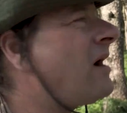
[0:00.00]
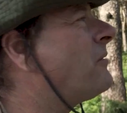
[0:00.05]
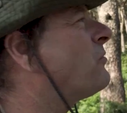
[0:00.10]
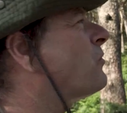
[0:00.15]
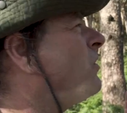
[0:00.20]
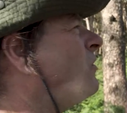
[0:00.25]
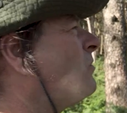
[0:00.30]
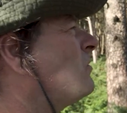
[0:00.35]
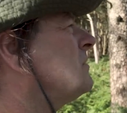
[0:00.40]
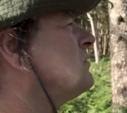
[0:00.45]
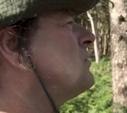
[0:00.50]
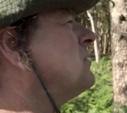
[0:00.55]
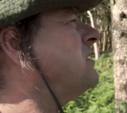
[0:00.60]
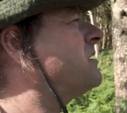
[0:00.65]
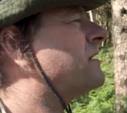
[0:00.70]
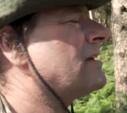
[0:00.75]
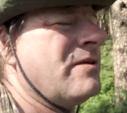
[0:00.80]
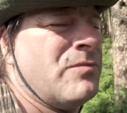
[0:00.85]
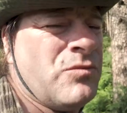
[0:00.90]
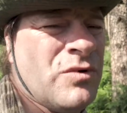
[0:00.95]
And what we're
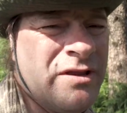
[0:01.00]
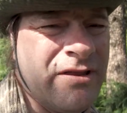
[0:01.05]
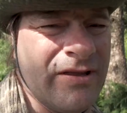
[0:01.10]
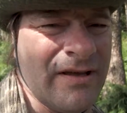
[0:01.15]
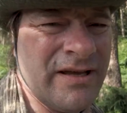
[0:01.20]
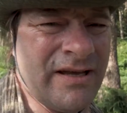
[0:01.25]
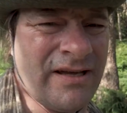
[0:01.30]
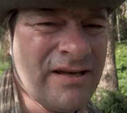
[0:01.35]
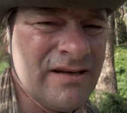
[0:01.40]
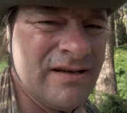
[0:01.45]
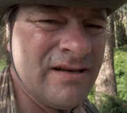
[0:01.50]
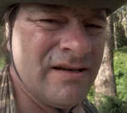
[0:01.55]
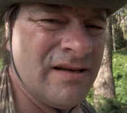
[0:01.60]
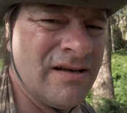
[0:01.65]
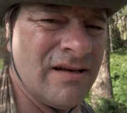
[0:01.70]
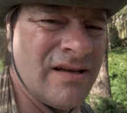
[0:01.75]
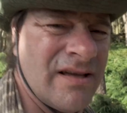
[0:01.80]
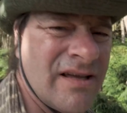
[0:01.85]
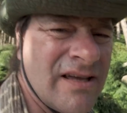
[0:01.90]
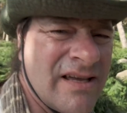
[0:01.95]
working with here
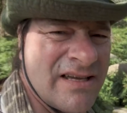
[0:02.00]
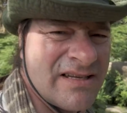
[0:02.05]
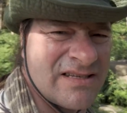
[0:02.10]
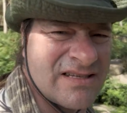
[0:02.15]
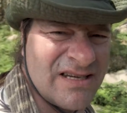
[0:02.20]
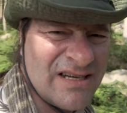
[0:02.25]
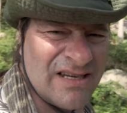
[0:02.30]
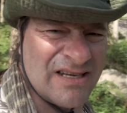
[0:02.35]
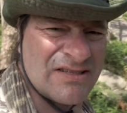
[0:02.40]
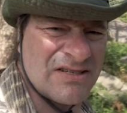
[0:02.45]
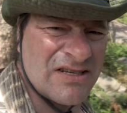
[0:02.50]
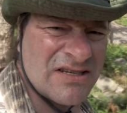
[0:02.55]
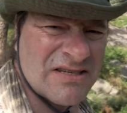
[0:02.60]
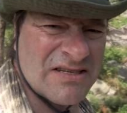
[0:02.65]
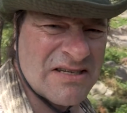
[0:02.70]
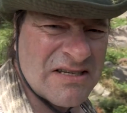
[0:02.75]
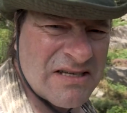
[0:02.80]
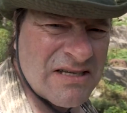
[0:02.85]
is just